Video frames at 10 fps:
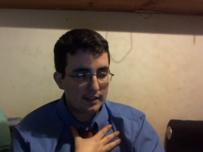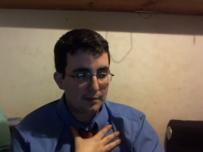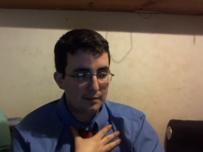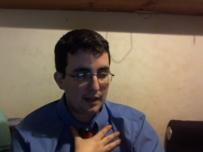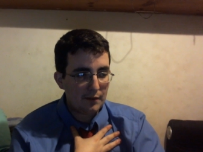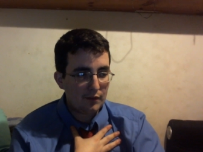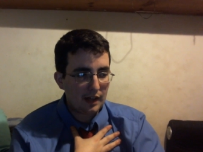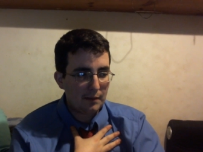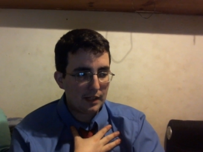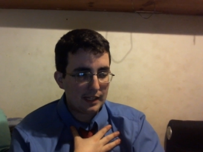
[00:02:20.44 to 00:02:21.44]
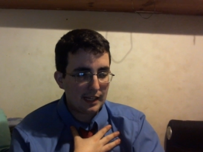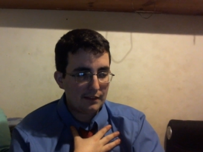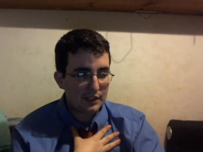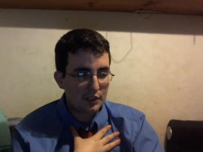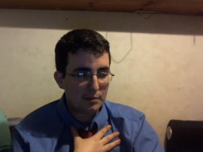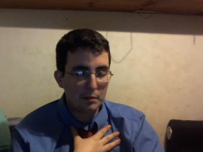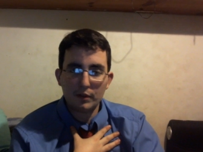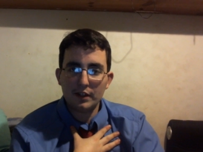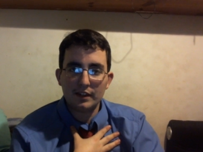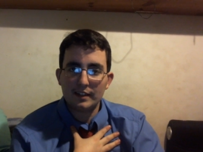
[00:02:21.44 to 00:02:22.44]
I'm I'm like having trouble
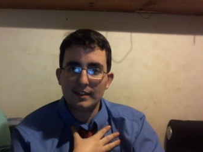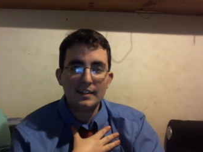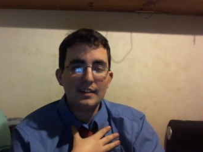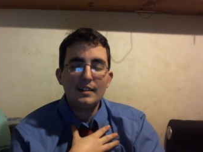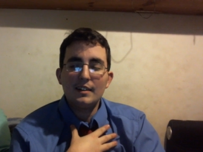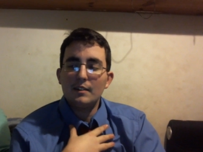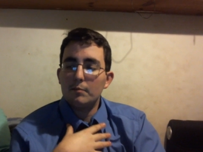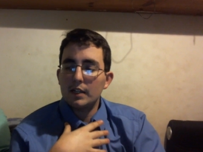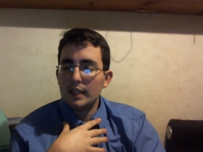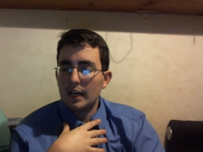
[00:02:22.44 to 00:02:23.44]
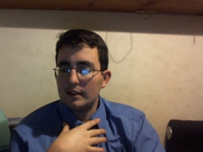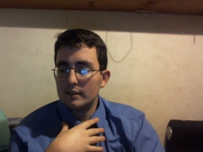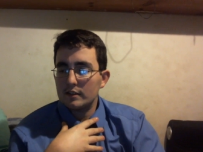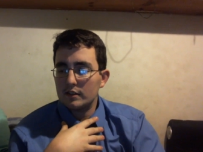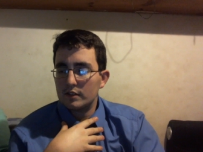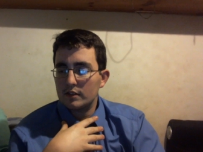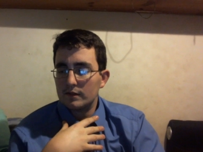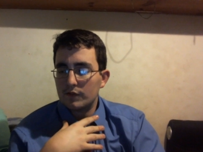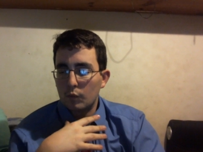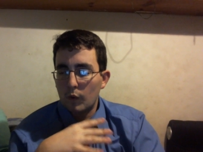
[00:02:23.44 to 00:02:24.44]
breathing. But yeah, this is
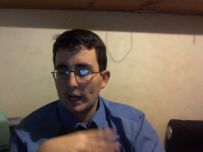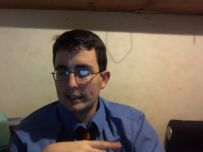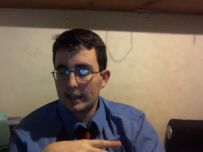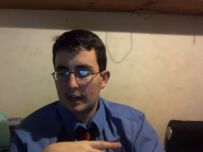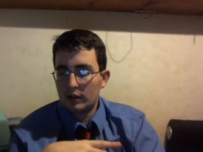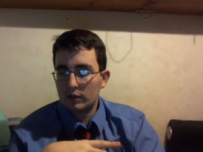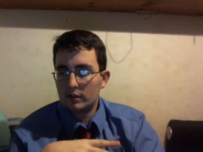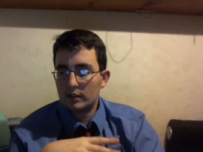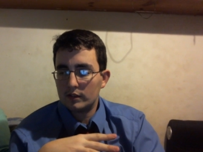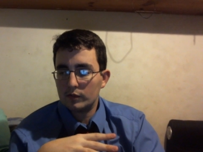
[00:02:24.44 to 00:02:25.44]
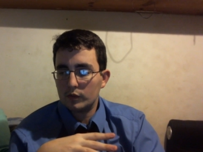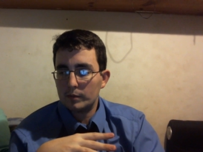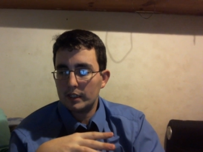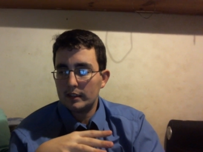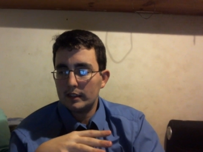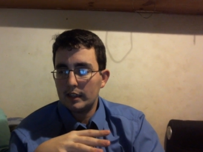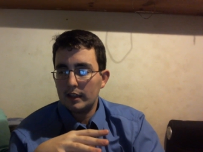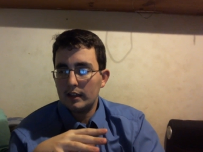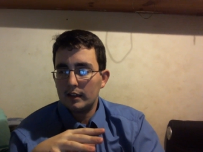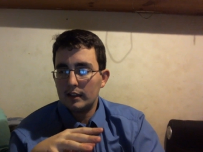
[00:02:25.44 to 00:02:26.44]
for right now. This will be
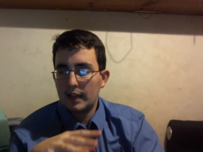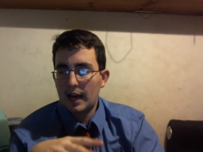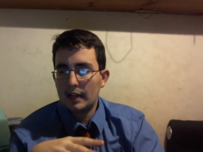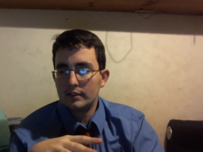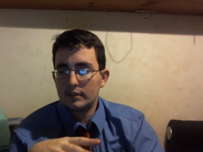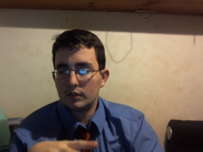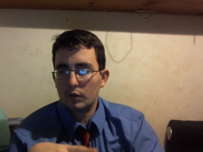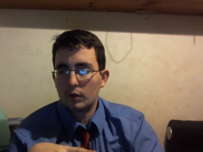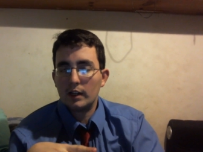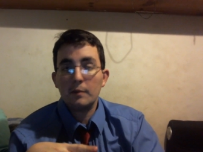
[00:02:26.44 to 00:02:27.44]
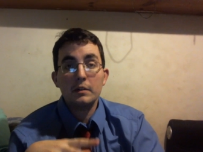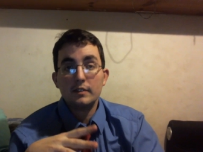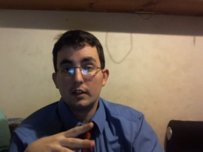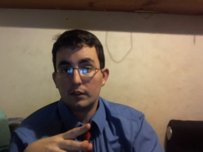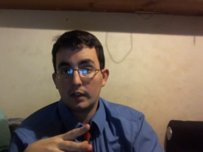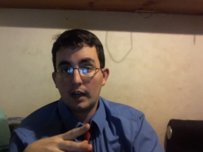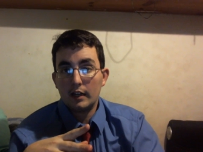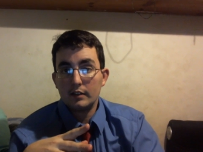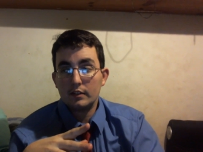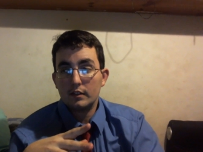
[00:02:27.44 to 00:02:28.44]
the last story I'm going to tell you
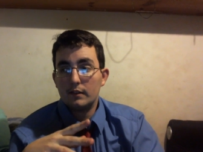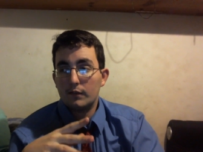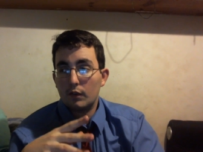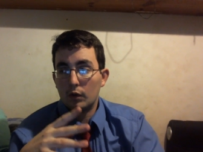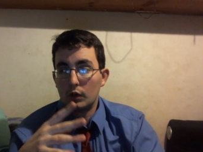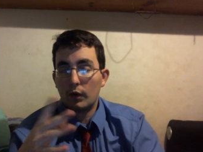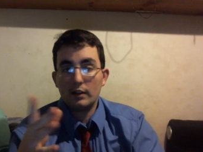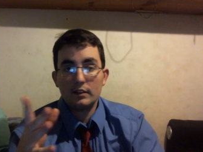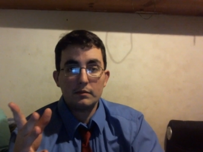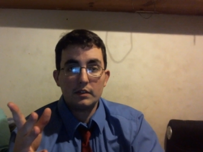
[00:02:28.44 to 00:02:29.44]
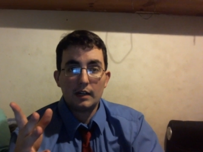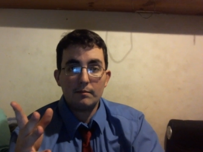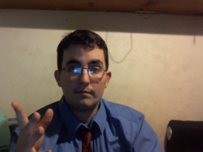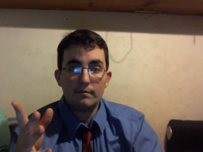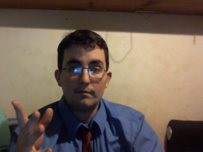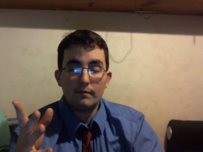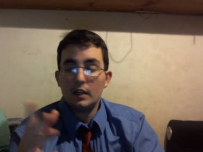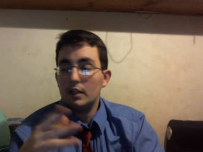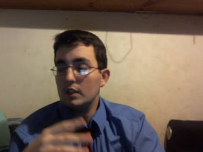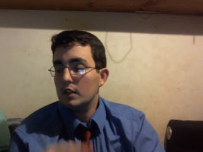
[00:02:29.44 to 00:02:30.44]
guys for quite some time.
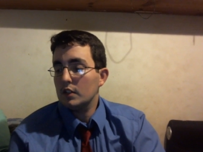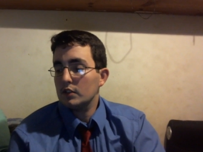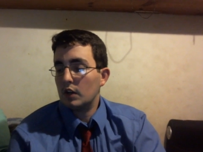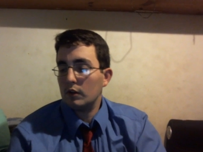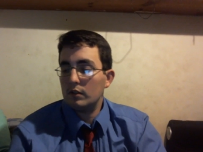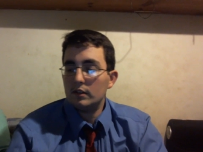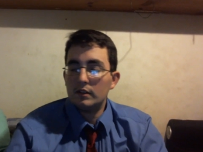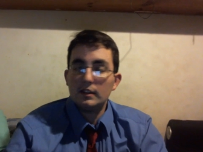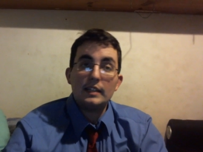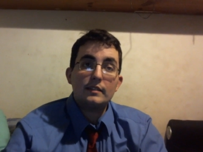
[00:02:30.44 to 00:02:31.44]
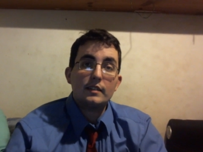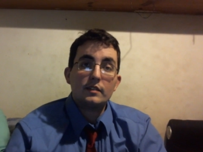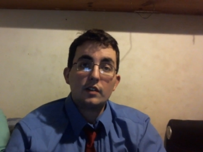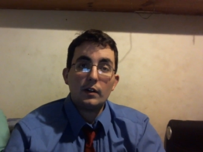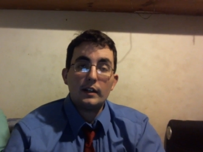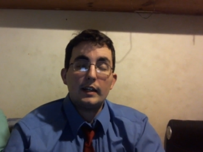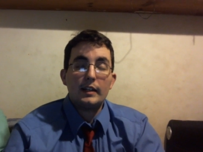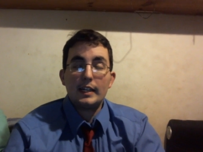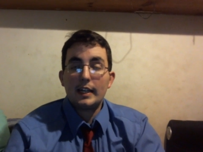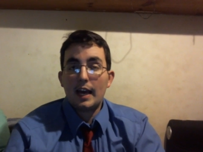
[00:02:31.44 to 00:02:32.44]
So let's get started. And
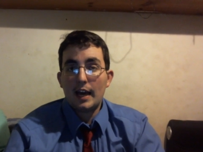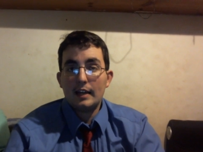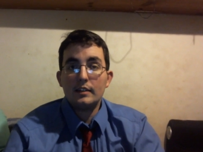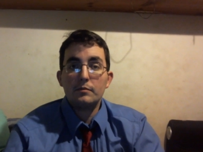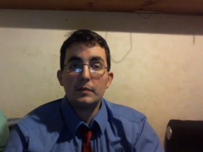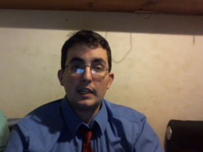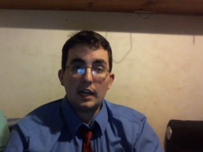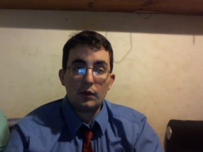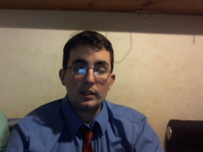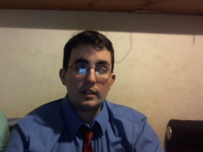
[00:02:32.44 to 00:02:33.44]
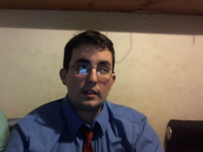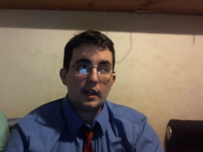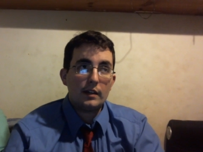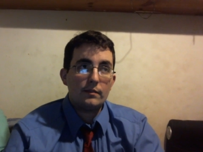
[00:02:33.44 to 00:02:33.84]
the cat is meowing again.